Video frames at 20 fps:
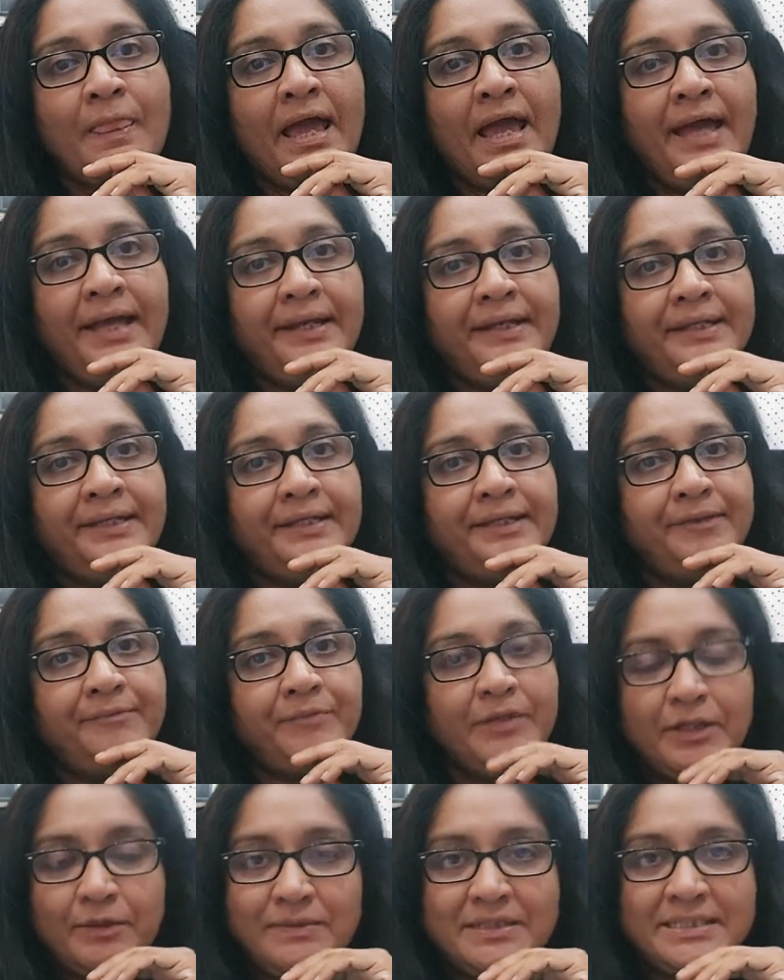And
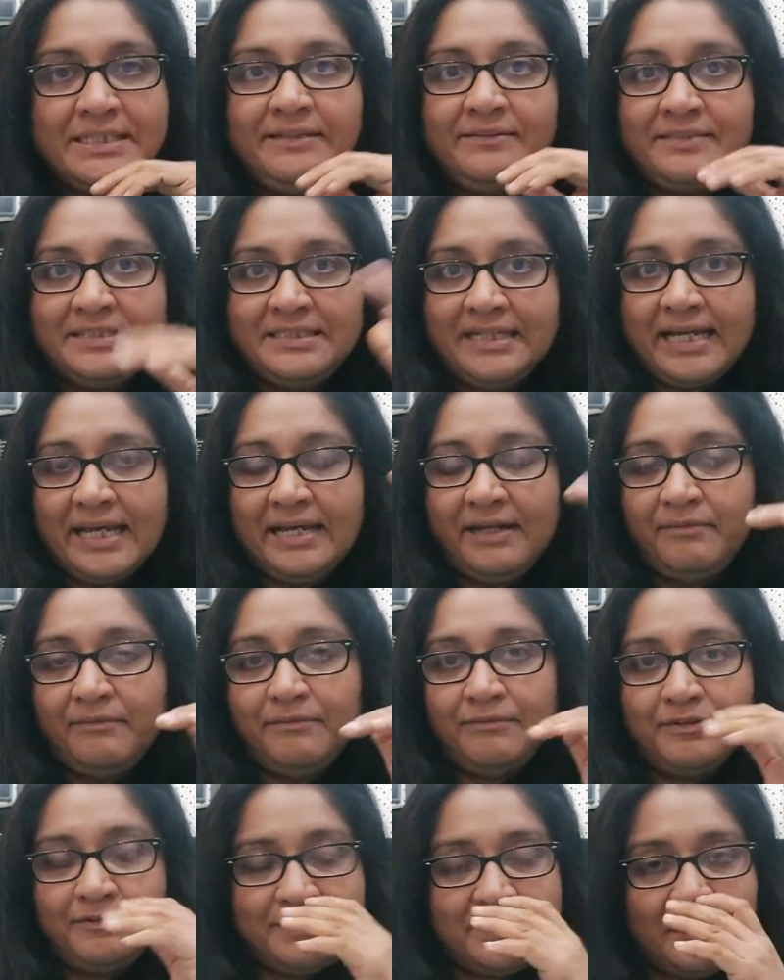it was interesting.
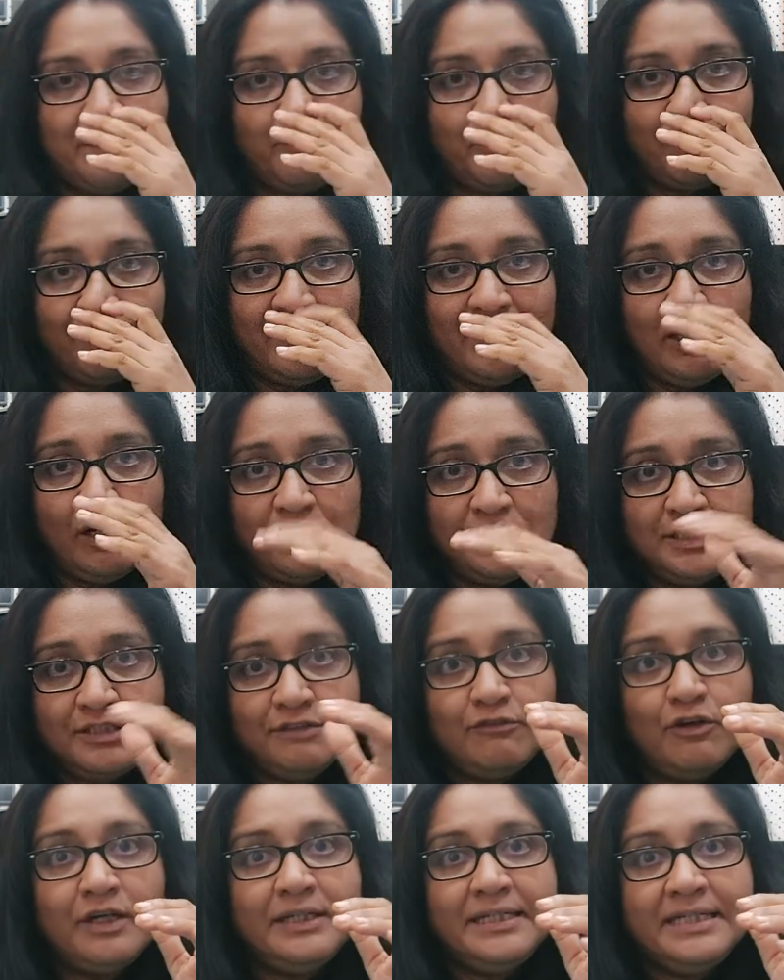And Professor Rambukwella
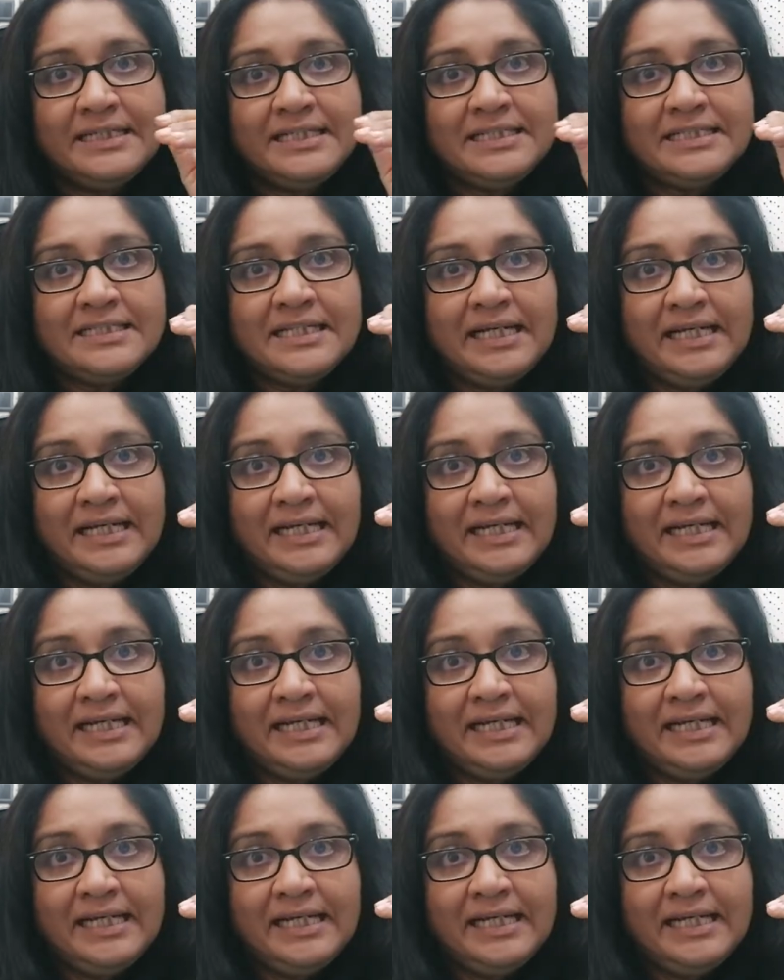also wonders,